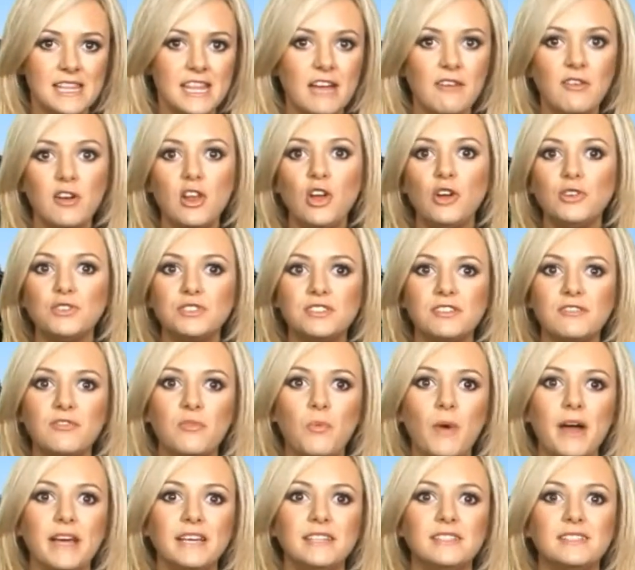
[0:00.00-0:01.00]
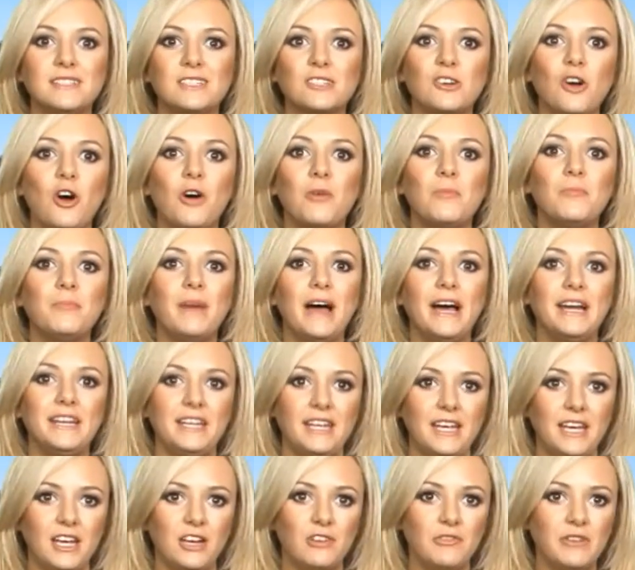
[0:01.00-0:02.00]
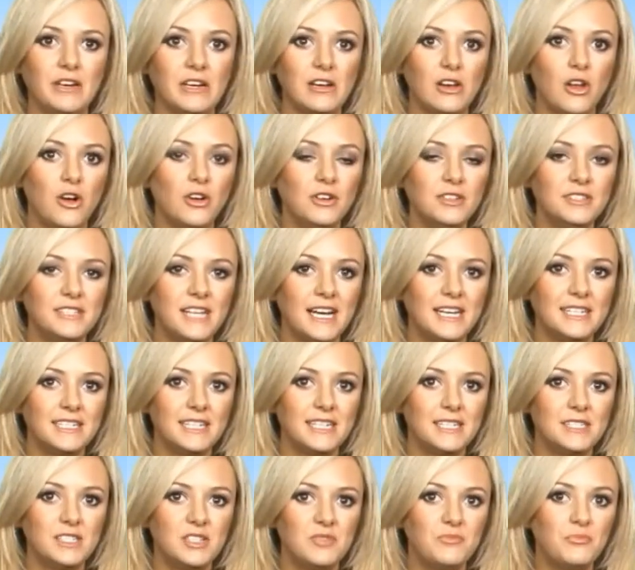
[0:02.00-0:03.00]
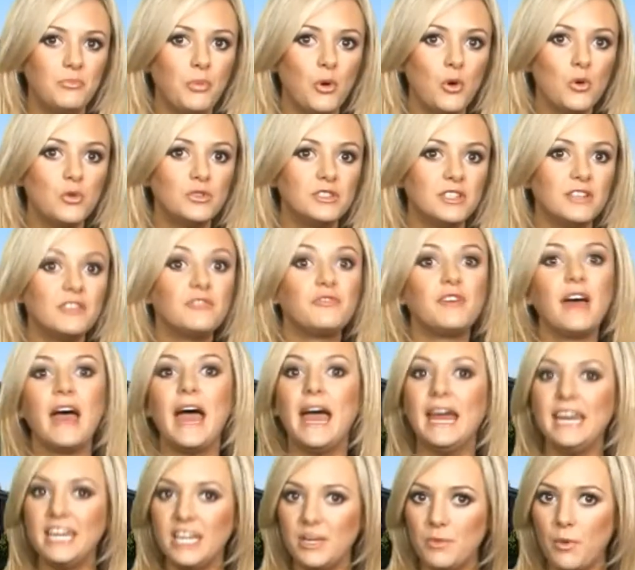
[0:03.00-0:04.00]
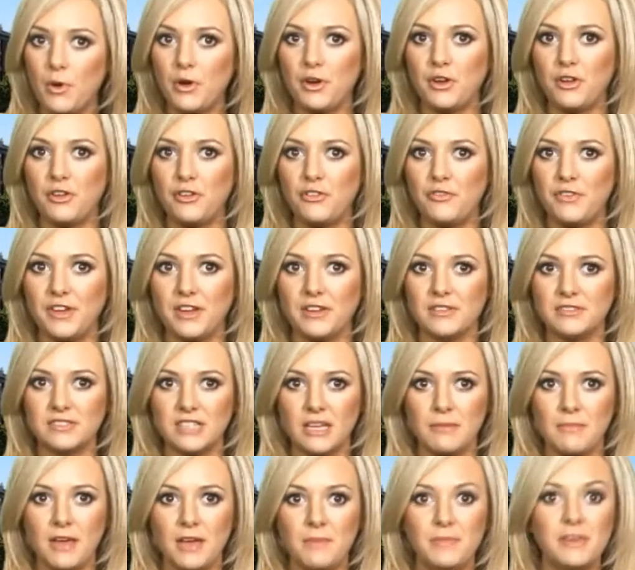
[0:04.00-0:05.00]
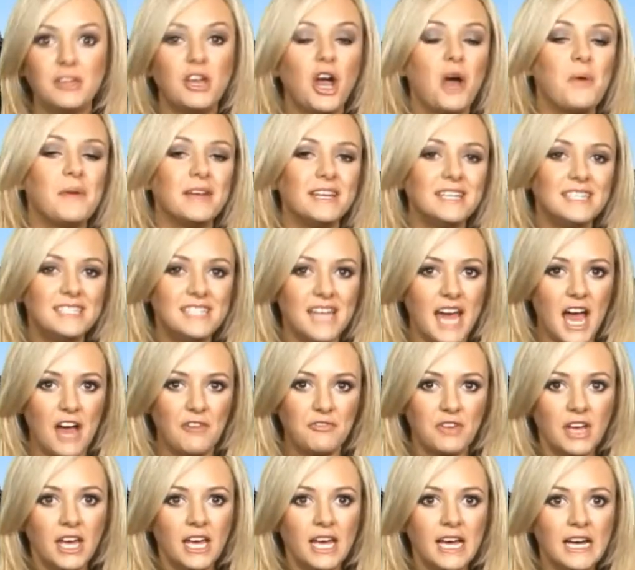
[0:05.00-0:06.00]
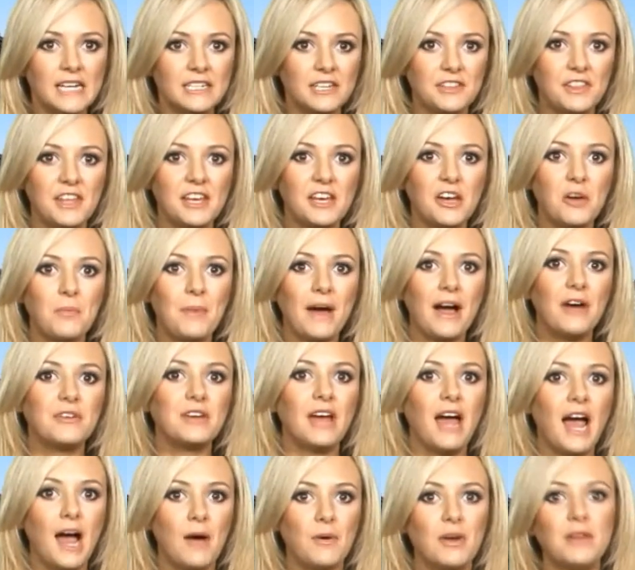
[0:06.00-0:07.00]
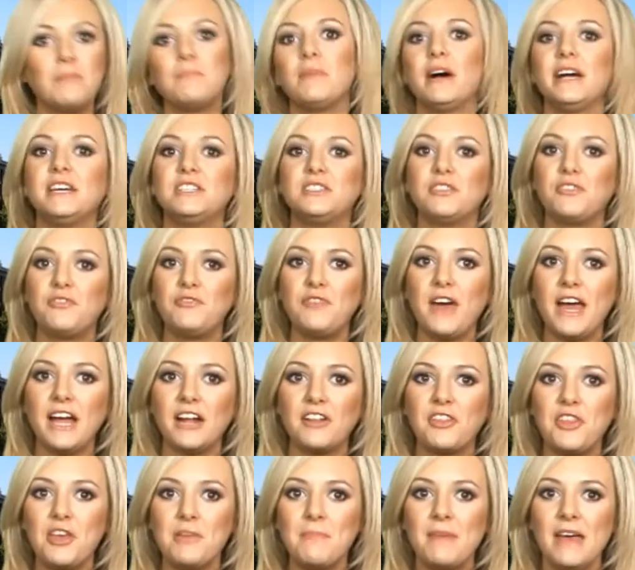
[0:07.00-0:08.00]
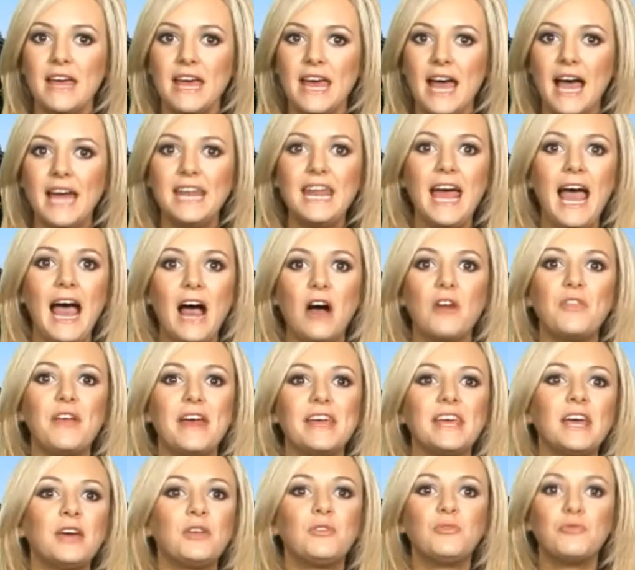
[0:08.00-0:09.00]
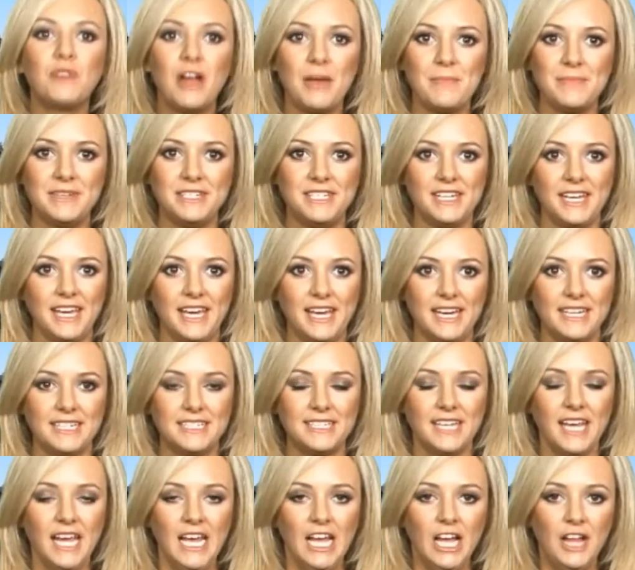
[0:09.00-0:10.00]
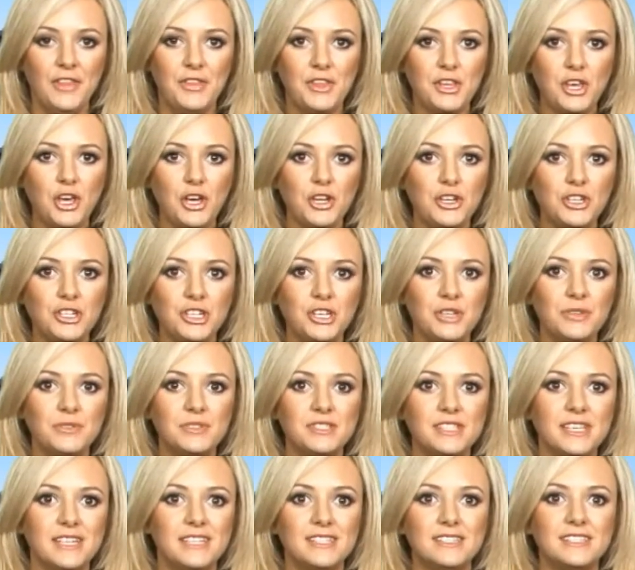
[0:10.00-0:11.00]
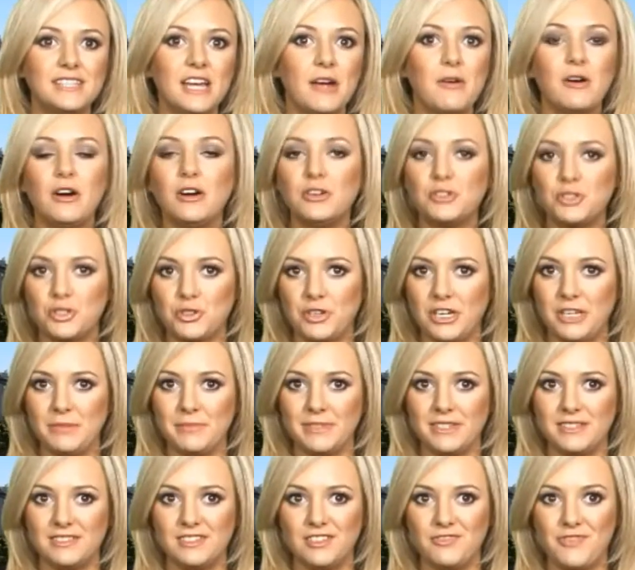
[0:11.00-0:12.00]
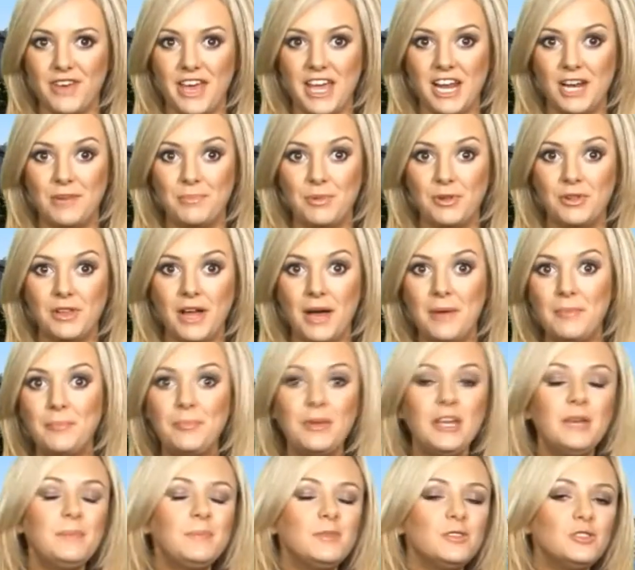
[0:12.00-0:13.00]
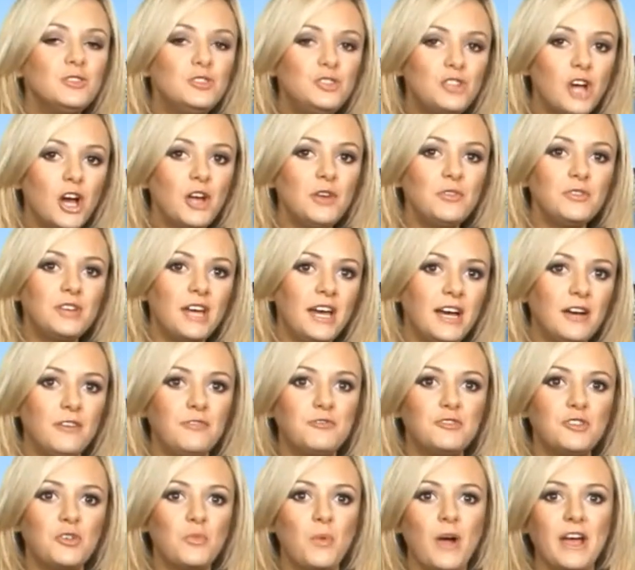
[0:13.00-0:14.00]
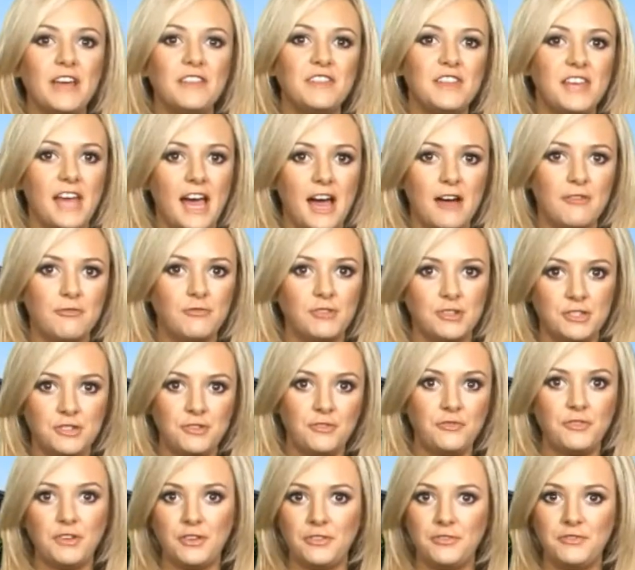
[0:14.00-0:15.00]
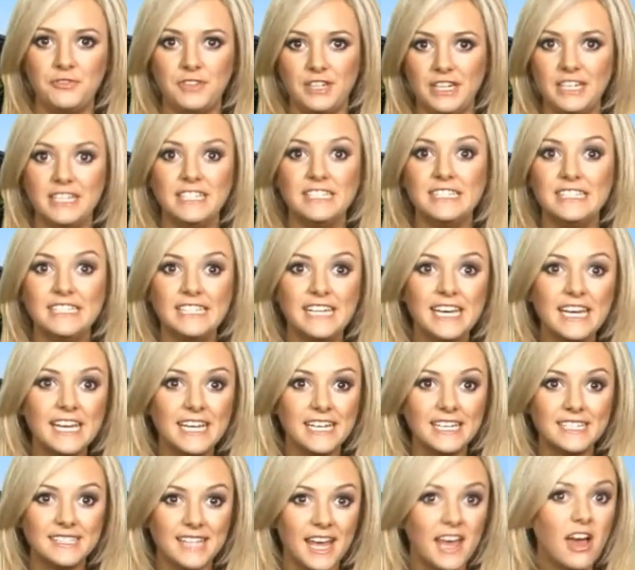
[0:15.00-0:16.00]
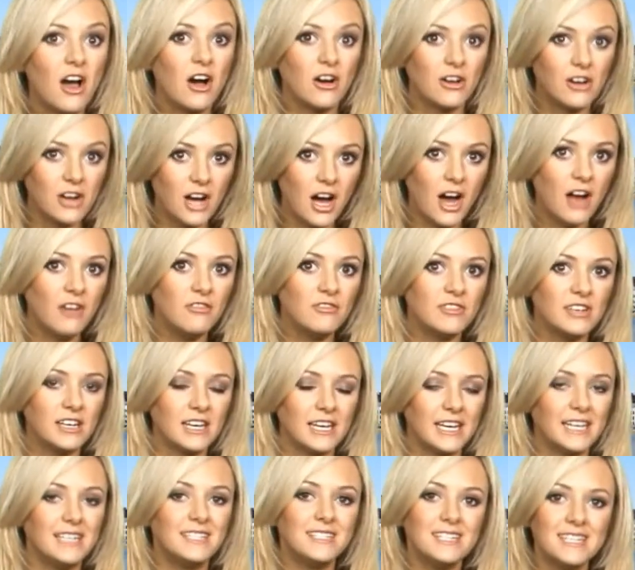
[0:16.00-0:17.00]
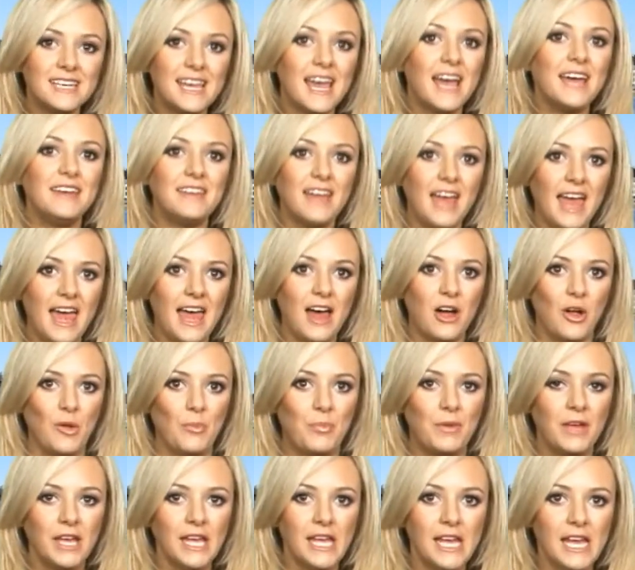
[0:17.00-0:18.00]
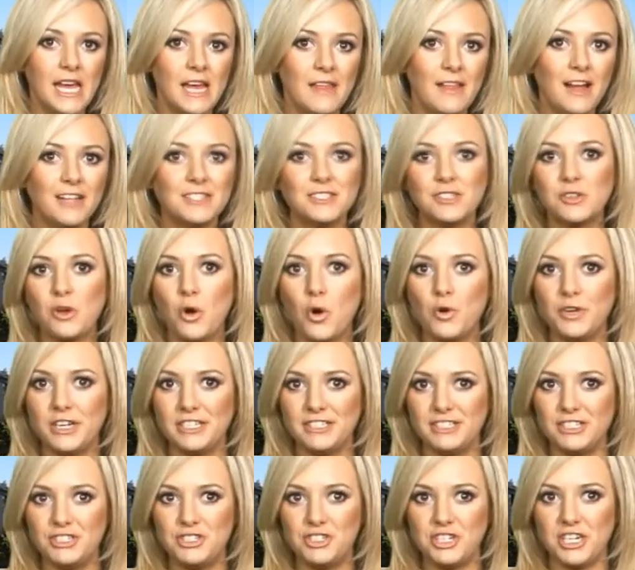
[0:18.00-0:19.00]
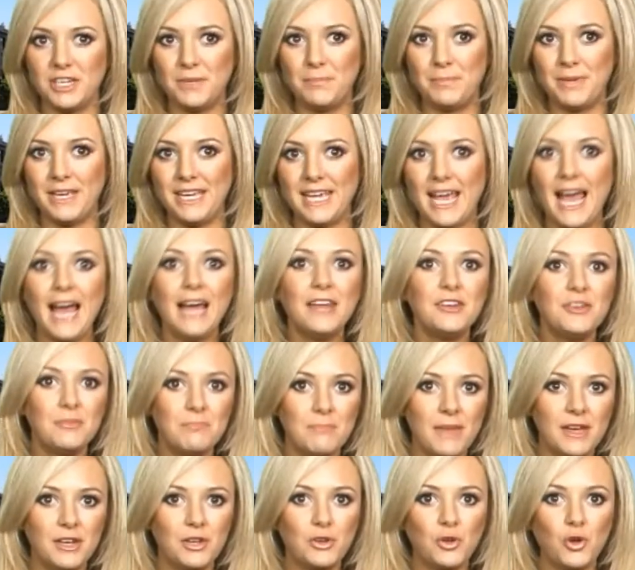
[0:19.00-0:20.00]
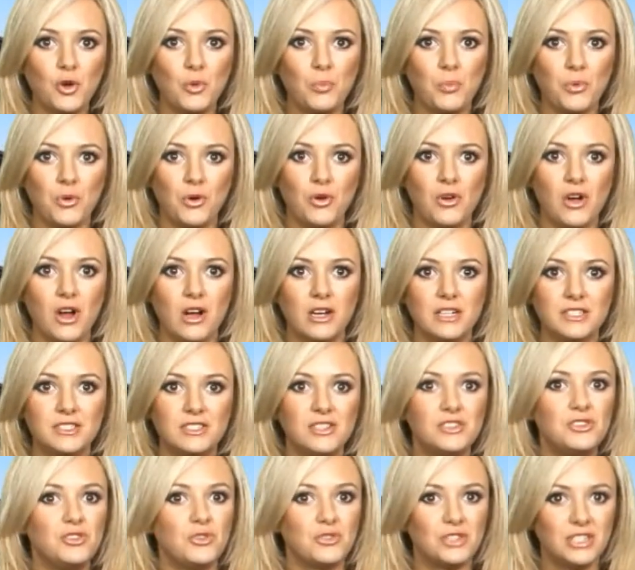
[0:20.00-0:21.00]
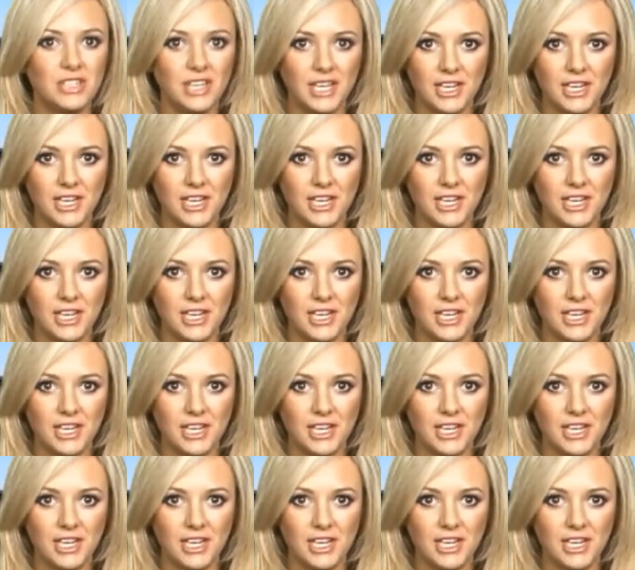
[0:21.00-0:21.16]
There are lots of ways to combat hearing loss, and it's important for anyone who feels they may be going deaf to think about how it might affect them and how they can remedy it. The good news is there are treatments available, and people don't have to wait the average 15 years they are currently to get help. That's according to GP and medical broadcaster Dr.